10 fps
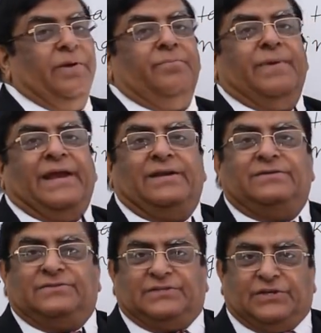be
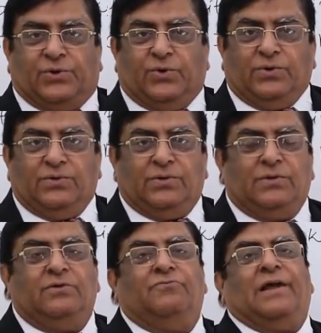made 0,
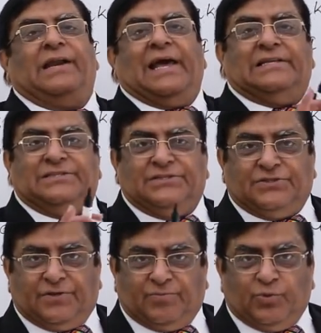when H
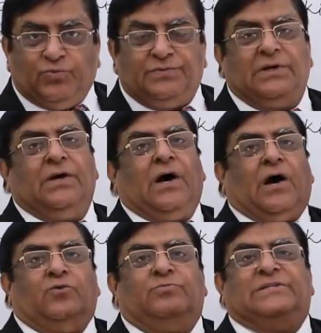is removed,
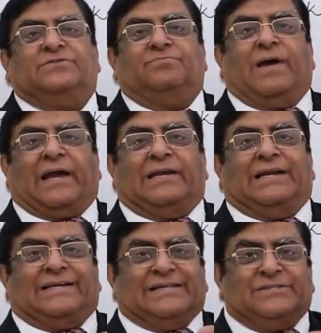how much
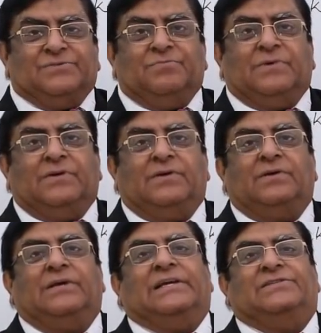magnetism
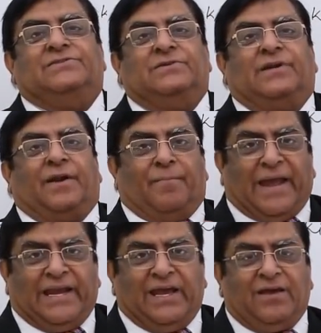is
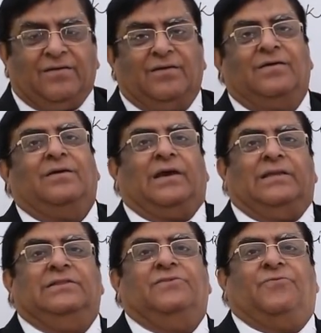remaining
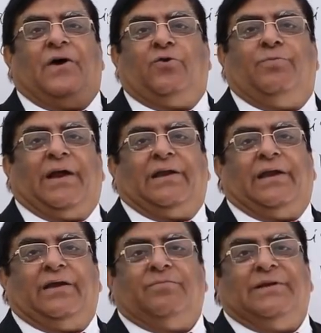in the
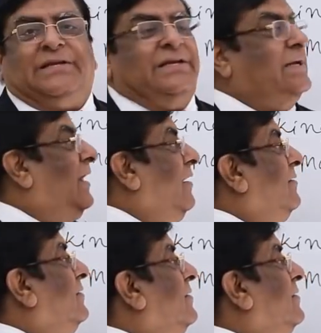ferromagnetic material.